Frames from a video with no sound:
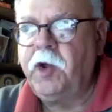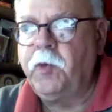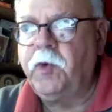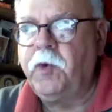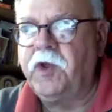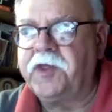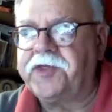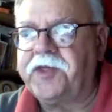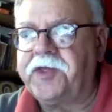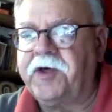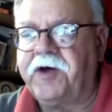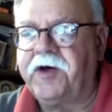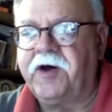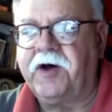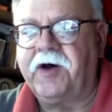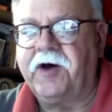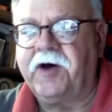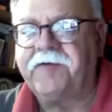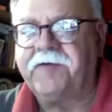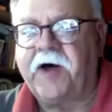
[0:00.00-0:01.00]
with
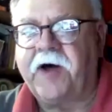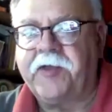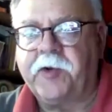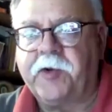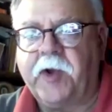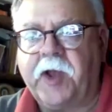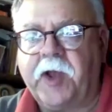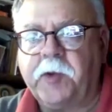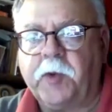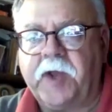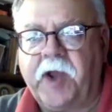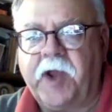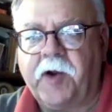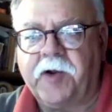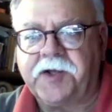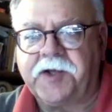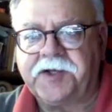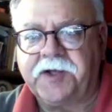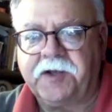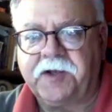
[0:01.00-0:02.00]
Father Edwin
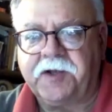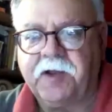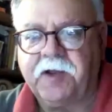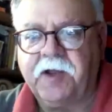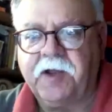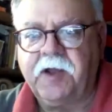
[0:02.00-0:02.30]
Arison